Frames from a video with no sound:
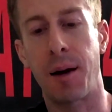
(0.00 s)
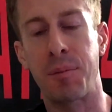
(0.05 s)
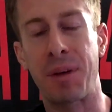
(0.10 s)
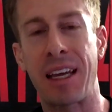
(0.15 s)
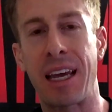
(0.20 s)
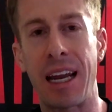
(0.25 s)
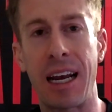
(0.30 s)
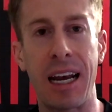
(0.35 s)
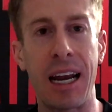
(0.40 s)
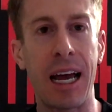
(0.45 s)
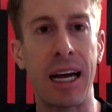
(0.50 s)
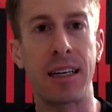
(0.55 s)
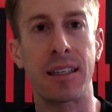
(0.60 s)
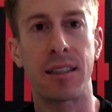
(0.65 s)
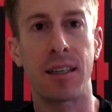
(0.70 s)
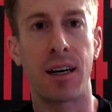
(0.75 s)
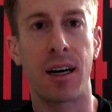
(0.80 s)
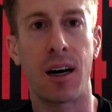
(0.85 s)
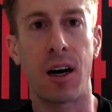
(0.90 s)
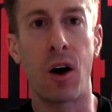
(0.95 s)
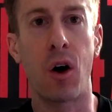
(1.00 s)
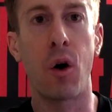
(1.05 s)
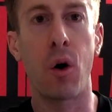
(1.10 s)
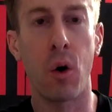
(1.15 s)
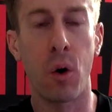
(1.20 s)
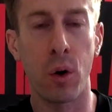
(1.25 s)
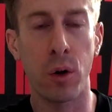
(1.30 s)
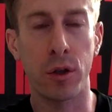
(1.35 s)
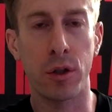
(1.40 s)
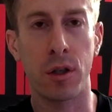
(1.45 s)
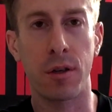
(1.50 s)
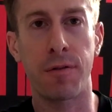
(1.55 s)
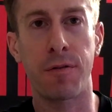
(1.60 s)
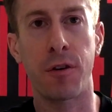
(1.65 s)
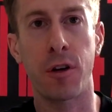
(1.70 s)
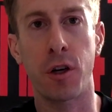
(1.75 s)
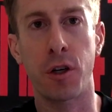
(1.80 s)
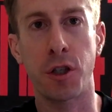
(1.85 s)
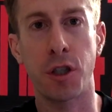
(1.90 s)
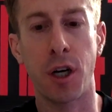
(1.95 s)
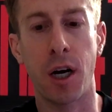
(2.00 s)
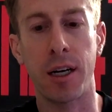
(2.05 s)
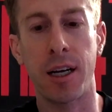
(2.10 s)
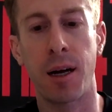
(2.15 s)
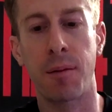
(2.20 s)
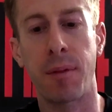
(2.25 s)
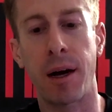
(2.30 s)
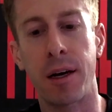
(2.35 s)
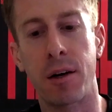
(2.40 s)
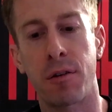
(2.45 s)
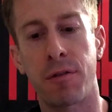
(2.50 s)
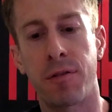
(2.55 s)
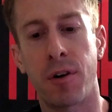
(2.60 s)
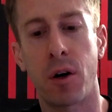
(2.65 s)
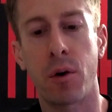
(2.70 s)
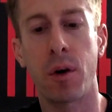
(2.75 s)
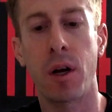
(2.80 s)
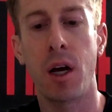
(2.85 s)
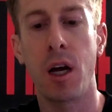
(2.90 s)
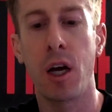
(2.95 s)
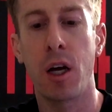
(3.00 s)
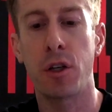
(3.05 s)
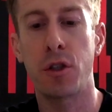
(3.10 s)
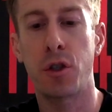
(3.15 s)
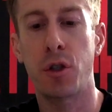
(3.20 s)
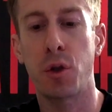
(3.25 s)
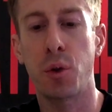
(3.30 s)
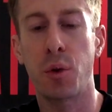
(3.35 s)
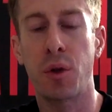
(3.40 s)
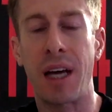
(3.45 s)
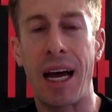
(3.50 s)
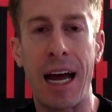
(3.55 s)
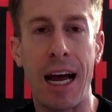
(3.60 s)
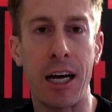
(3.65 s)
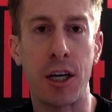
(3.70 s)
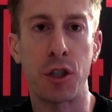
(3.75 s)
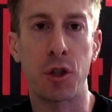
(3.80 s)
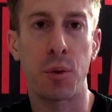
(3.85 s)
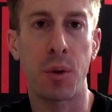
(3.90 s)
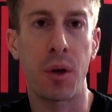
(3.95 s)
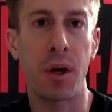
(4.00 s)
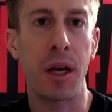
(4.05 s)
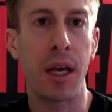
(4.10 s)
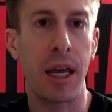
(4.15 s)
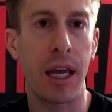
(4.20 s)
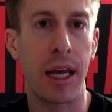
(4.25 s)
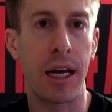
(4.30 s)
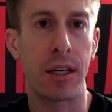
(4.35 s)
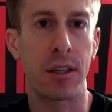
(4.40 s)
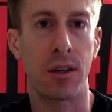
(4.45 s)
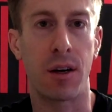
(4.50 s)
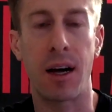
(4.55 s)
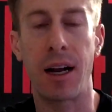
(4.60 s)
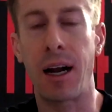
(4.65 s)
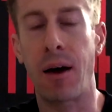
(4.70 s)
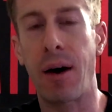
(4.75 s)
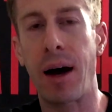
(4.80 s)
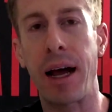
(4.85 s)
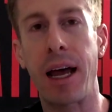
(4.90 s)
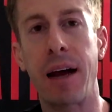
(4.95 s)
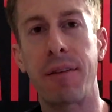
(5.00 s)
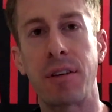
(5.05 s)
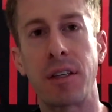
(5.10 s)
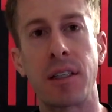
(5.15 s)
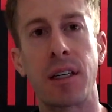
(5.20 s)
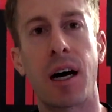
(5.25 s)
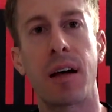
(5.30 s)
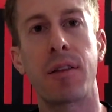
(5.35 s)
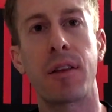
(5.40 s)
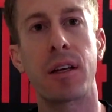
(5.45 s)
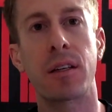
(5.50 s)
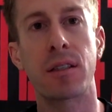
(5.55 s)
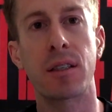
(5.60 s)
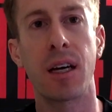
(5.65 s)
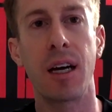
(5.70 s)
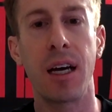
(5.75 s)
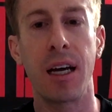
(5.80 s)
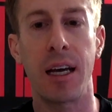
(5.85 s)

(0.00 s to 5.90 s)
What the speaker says: connect a holder for your shotgun microphone to the actual handle. Now, I haven't done this.